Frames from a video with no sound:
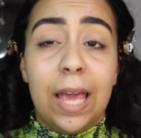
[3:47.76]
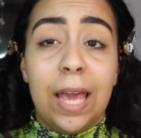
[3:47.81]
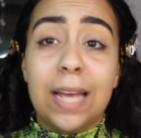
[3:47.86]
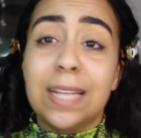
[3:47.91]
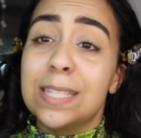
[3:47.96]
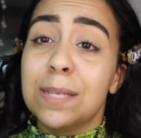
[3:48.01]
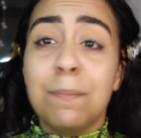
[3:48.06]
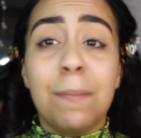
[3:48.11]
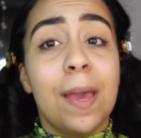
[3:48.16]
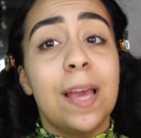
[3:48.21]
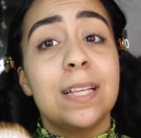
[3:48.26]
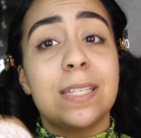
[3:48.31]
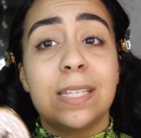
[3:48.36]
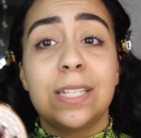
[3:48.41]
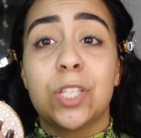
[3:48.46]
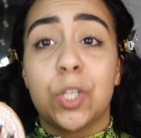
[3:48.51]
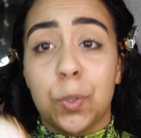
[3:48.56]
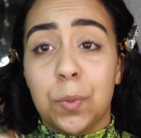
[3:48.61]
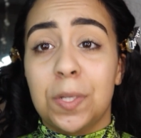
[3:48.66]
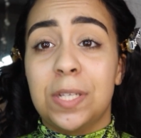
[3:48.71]
it's
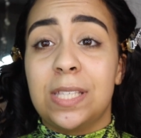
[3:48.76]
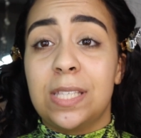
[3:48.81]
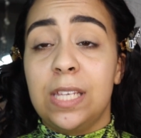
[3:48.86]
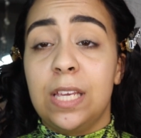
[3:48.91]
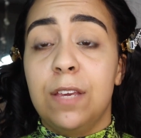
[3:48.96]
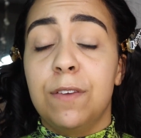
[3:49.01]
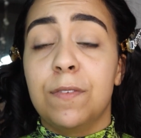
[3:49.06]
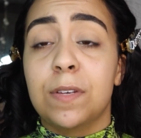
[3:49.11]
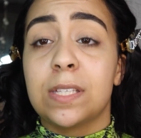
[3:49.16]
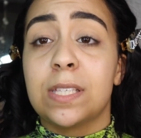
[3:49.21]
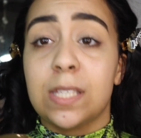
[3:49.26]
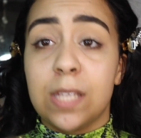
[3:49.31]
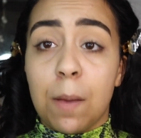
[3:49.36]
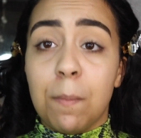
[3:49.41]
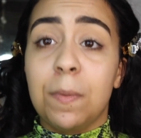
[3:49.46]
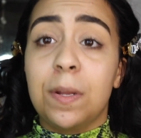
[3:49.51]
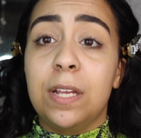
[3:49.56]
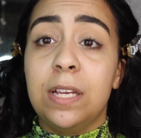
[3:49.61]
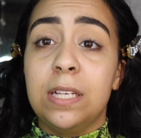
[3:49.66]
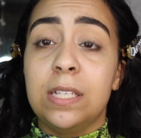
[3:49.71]
amazing to receive
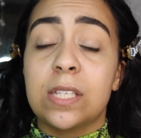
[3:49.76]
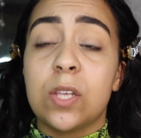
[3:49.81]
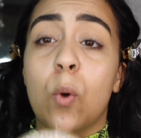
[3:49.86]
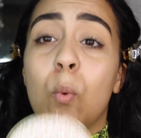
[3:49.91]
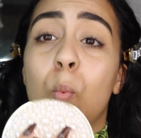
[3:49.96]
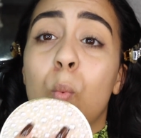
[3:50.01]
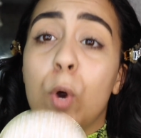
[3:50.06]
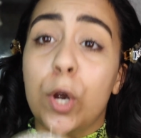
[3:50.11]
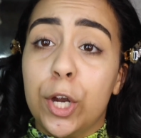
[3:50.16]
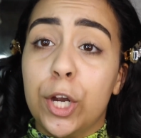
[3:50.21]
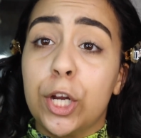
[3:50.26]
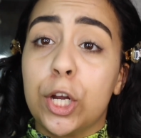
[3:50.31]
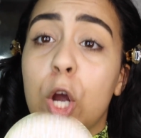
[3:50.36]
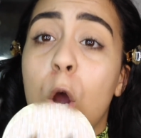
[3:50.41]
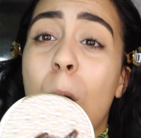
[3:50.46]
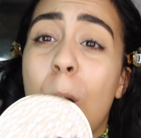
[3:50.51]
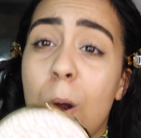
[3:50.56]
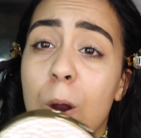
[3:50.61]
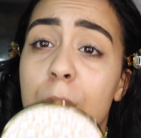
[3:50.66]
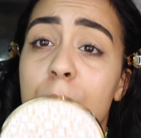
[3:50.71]
somebody's work,
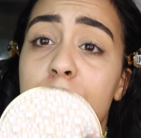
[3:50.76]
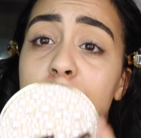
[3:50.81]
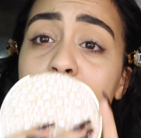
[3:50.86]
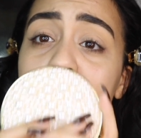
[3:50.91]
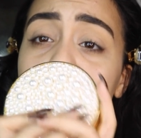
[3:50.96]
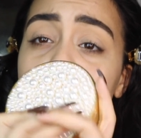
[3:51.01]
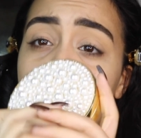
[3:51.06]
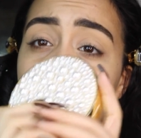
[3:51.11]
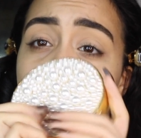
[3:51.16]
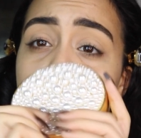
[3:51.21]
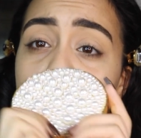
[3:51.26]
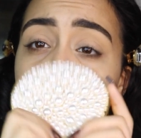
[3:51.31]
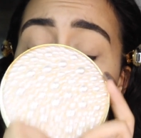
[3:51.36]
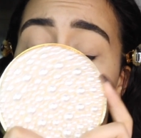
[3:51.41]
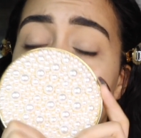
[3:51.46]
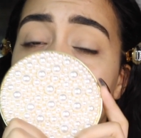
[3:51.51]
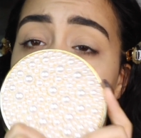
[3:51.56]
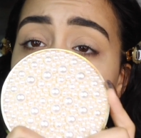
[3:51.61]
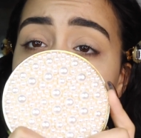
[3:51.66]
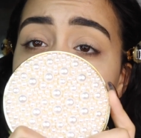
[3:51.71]
art in just
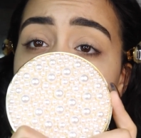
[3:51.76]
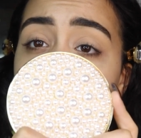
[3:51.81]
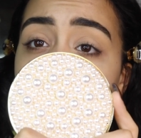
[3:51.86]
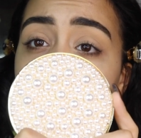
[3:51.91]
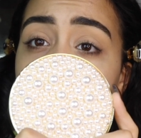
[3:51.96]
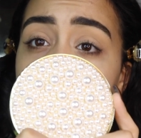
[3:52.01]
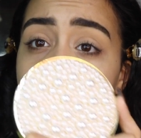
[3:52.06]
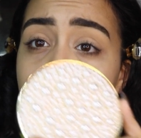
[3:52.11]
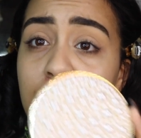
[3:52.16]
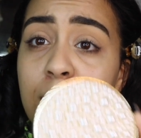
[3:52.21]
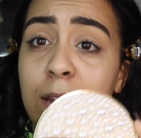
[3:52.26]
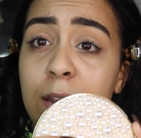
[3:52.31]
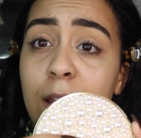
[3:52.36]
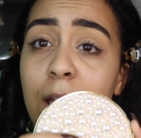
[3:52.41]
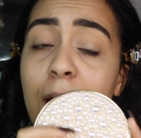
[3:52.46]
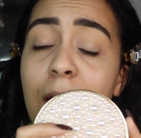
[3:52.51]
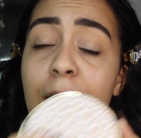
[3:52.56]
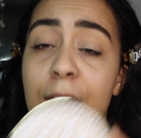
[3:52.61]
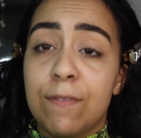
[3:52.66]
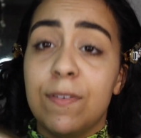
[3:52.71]
one thing, and
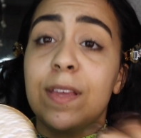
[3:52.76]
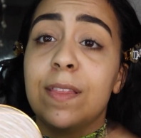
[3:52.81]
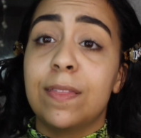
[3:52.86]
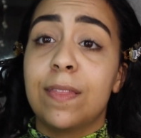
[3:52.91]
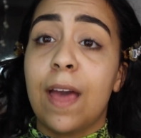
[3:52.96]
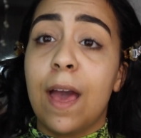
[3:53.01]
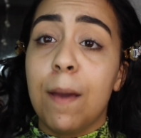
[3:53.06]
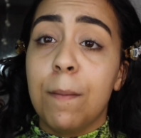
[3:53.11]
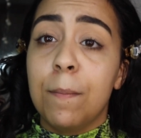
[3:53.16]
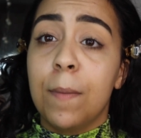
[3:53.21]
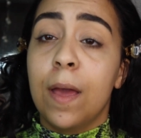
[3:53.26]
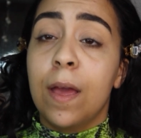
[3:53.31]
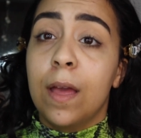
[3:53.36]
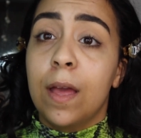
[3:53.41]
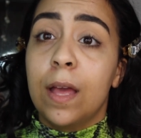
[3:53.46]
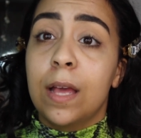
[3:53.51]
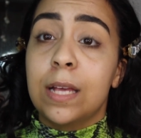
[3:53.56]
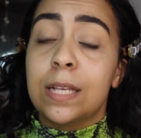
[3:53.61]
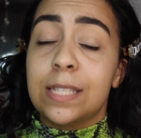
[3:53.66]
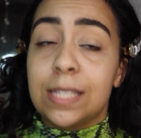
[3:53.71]
having them
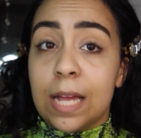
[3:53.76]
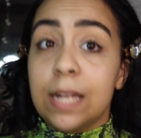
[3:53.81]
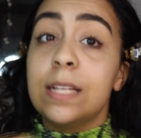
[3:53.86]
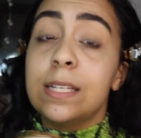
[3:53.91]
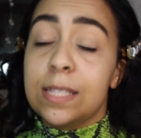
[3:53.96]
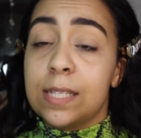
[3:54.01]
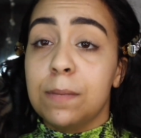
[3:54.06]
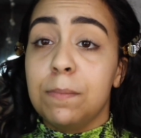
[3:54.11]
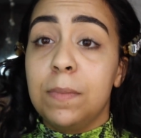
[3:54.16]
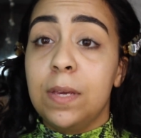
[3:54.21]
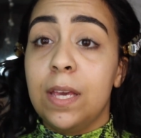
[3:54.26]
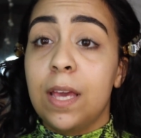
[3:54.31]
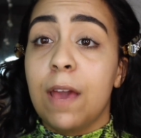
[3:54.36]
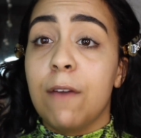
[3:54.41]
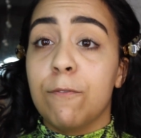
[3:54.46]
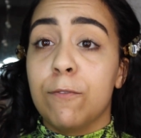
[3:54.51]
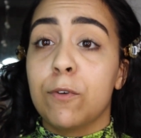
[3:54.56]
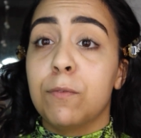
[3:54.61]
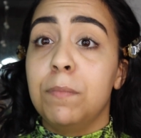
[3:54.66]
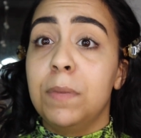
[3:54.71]
send it to me
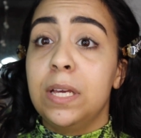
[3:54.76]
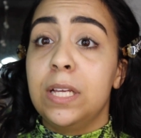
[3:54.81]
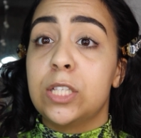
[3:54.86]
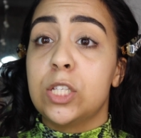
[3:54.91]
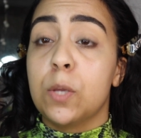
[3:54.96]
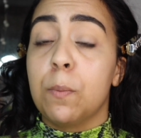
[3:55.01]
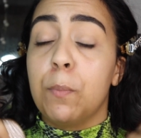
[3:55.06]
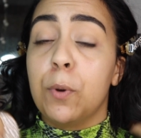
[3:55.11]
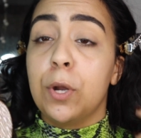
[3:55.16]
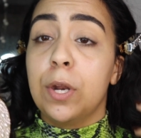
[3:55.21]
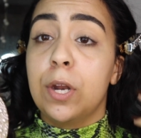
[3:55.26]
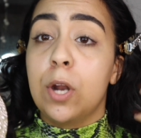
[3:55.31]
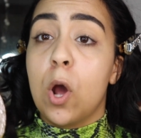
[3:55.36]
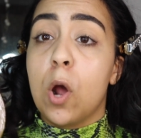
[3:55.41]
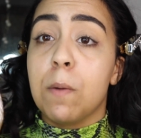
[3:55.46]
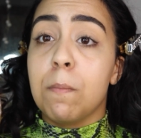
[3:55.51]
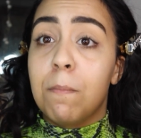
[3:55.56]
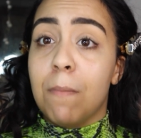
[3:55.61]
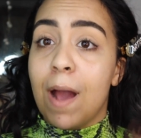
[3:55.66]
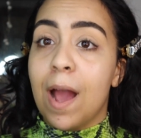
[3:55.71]
and for me to put it
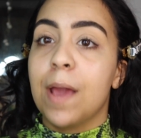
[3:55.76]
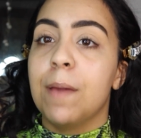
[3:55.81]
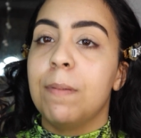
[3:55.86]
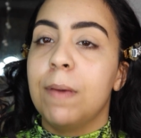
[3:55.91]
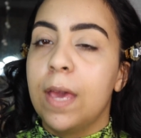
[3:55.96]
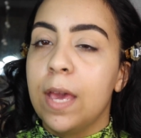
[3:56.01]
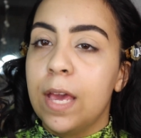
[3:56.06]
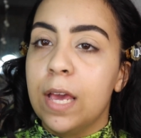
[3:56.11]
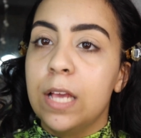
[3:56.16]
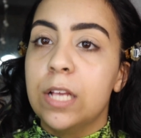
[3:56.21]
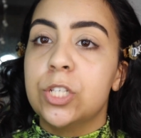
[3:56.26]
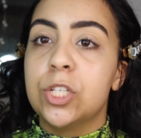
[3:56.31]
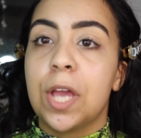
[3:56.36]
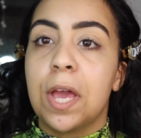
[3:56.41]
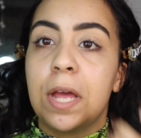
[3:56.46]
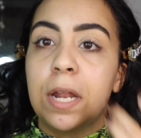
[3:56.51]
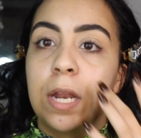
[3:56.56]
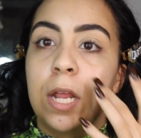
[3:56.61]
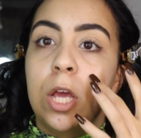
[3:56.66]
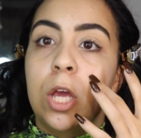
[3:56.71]
on my page
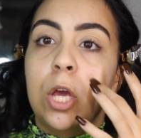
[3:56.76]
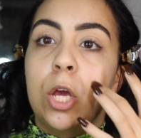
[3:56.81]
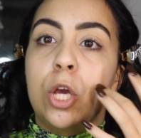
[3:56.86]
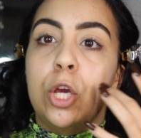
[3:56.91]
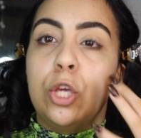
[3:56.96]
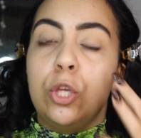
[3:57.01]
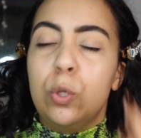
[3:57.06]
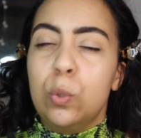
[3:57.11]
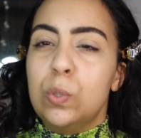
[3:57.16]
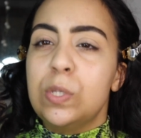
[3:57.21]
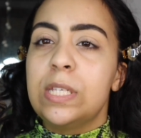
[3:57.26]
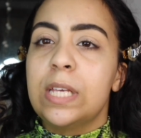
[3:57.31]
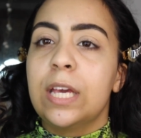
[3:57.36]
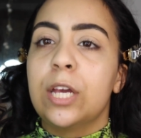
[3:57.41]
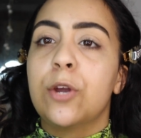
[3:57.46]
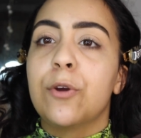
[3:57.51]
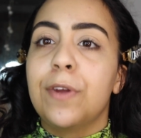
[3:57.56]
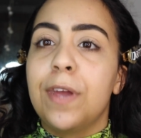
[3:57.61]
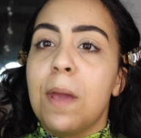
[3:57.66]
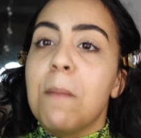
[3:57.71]
and use it
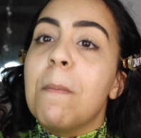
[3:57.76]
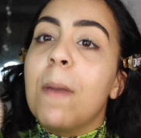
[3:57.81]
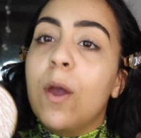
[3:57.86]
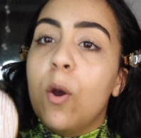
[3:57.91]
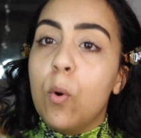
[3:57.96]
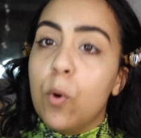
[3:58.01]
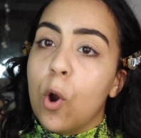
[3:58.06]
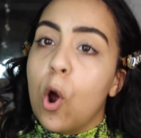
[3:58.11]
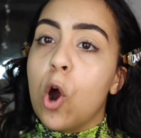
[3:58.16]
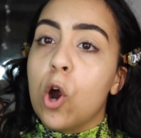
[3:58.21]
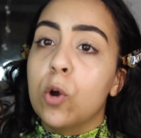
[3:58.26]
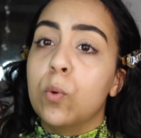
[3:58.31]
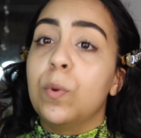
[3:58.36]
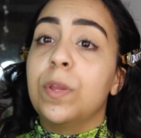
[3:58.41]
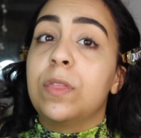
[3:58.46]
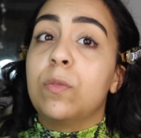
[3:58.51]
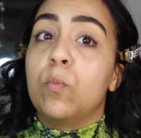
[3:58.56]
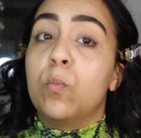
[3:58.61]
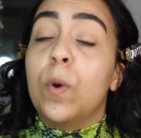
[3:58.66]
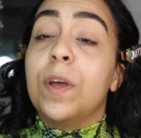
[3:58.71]
and create my own art
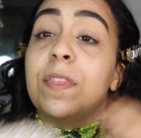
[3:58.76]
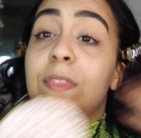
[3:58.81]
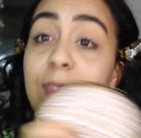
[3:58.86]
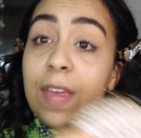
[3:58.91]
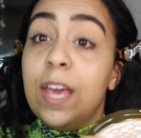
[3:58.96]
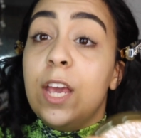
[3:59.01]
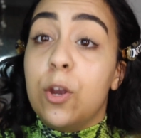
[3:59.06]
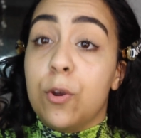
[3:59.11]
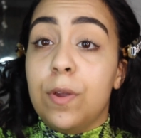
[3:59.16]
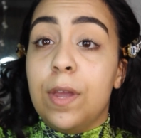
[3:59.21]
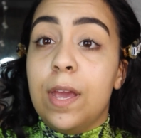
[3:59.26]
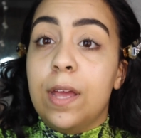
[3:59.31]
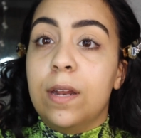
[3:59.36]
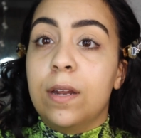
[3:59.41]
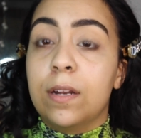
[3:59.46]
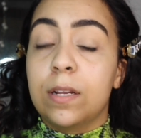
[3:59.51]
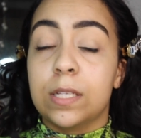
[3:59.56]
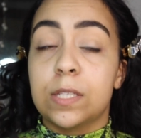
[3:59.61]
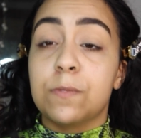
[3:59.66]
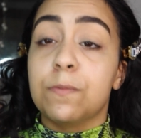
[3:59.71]
with what they
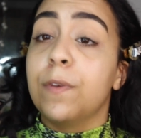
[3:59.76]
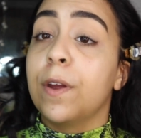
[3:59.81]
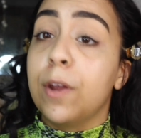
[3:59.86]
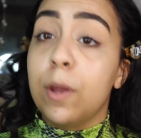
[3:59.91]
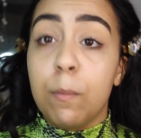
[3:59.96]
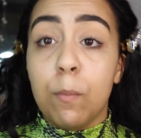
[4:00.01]
created is very